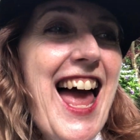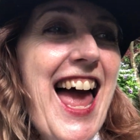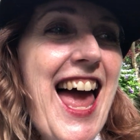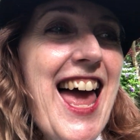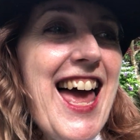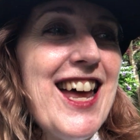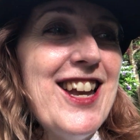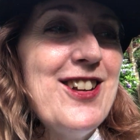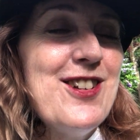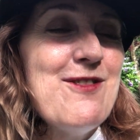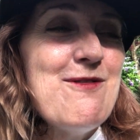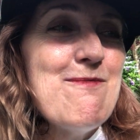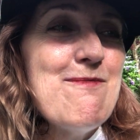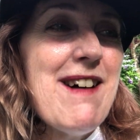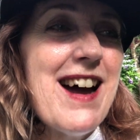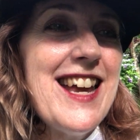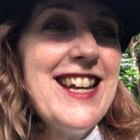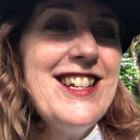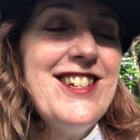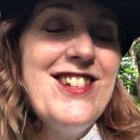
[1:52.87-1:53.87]
And
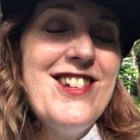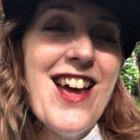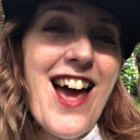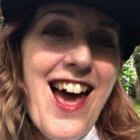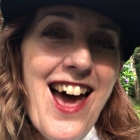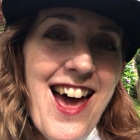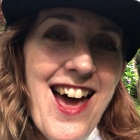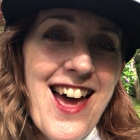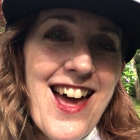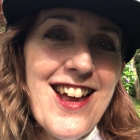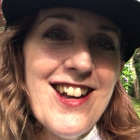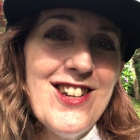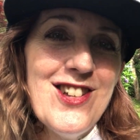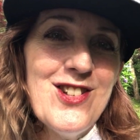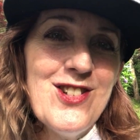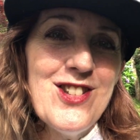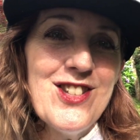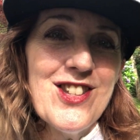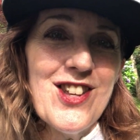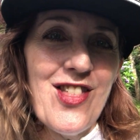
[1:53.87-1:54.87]
my dad
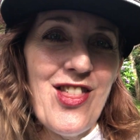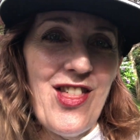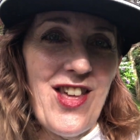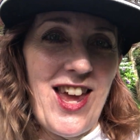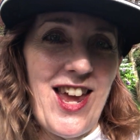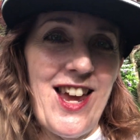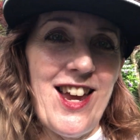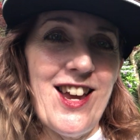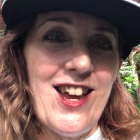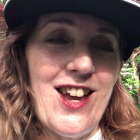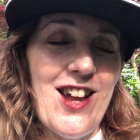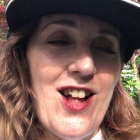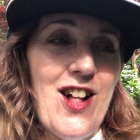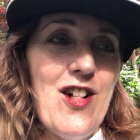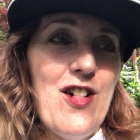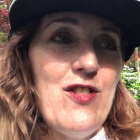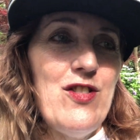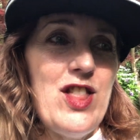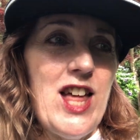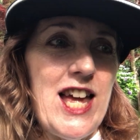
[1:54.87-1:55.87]
used to think
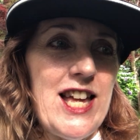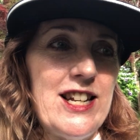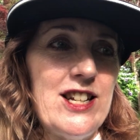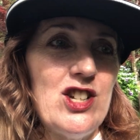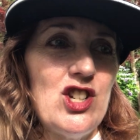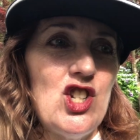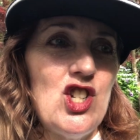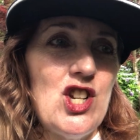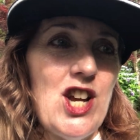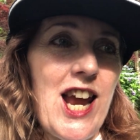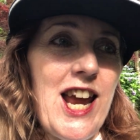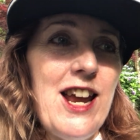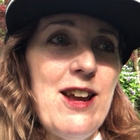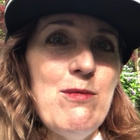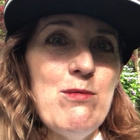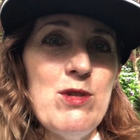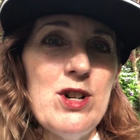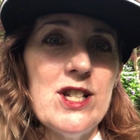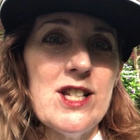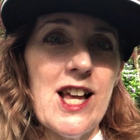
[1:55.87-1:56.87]
that
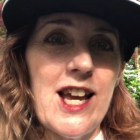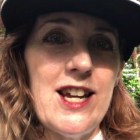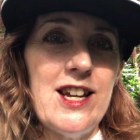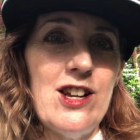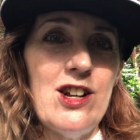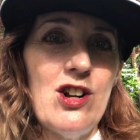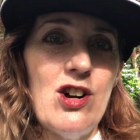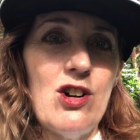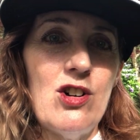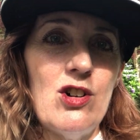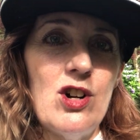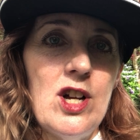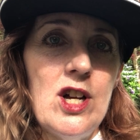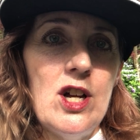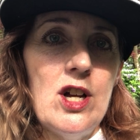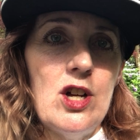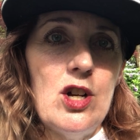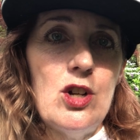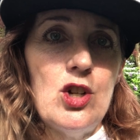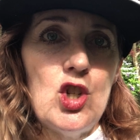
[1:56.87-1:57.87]
shame was like,
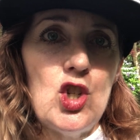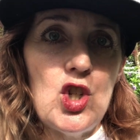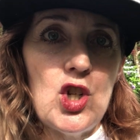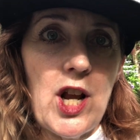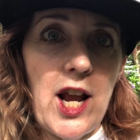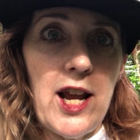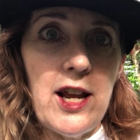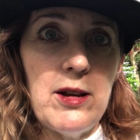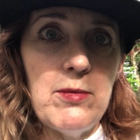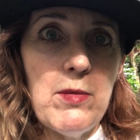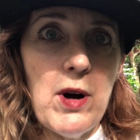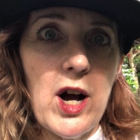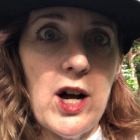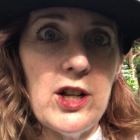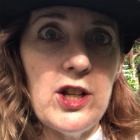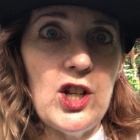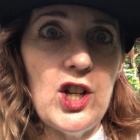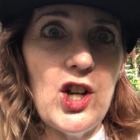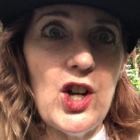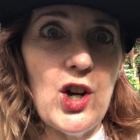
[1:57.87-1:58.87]
shame
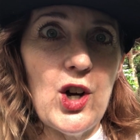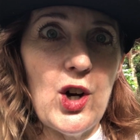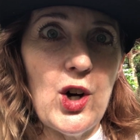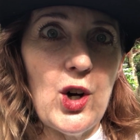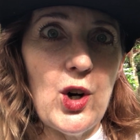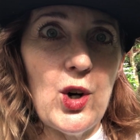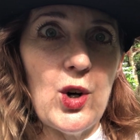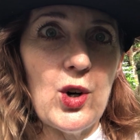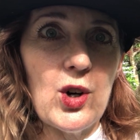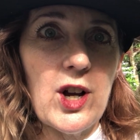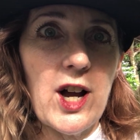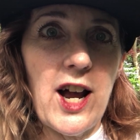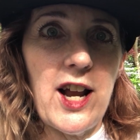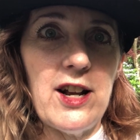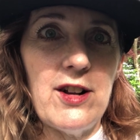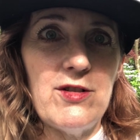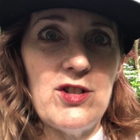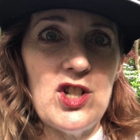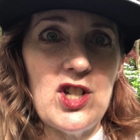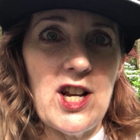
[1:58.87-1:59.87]
on you
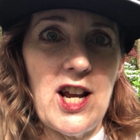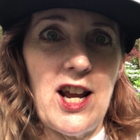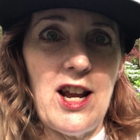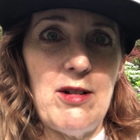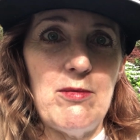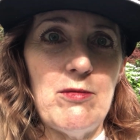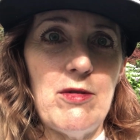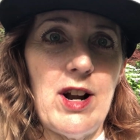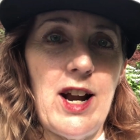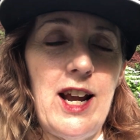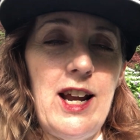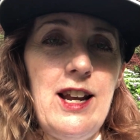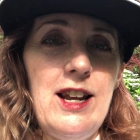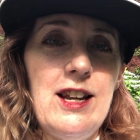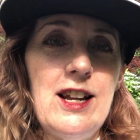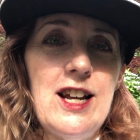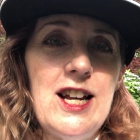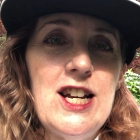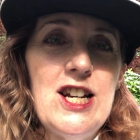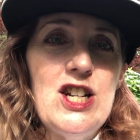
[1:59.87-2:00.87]
kind of shame, right?
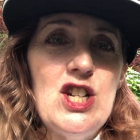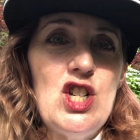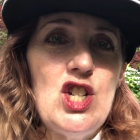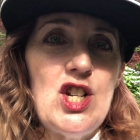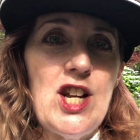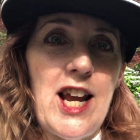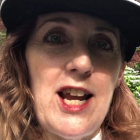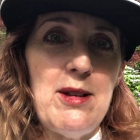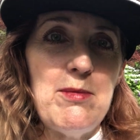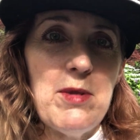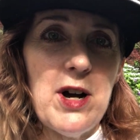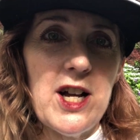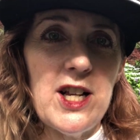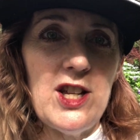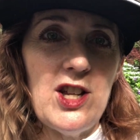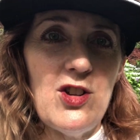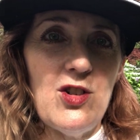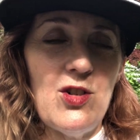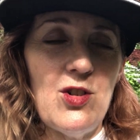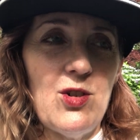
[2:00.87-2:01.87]
Shame
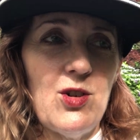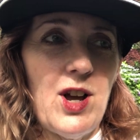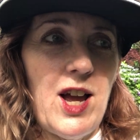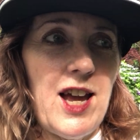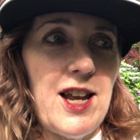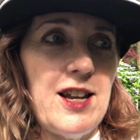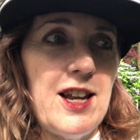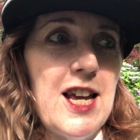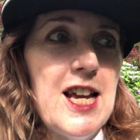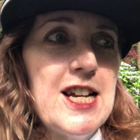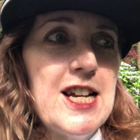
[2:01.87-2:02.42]
on you. And